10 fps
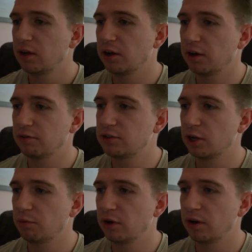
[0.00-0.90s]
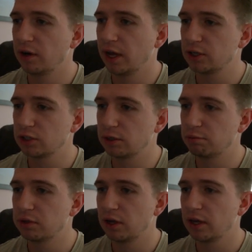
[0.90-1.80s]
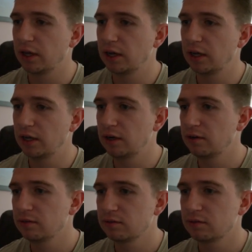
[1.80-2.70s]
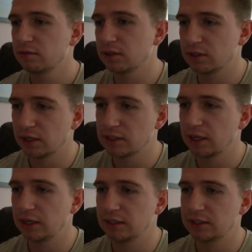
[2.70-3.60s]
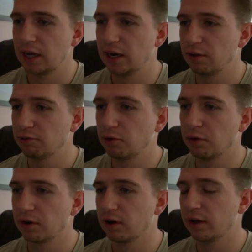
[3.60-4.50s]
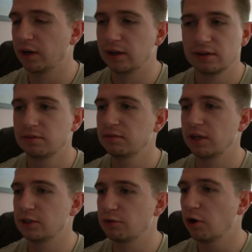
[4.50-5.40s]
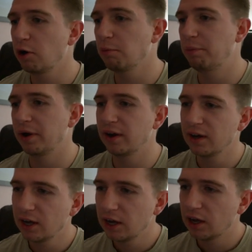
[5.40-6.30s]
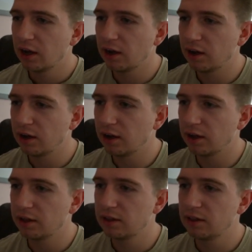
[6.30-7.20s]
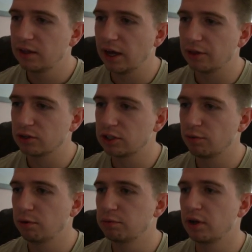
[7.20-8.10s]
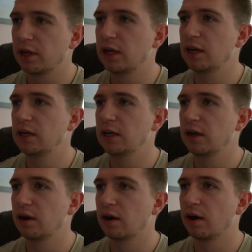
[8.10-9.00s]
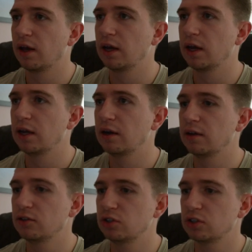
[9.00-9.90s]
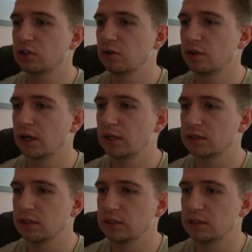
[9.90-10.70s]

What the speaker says: of someone actually plugging it in. This nice lady standing for a nice photo, but yeah, there's someone plugging it in here, and just so you guys can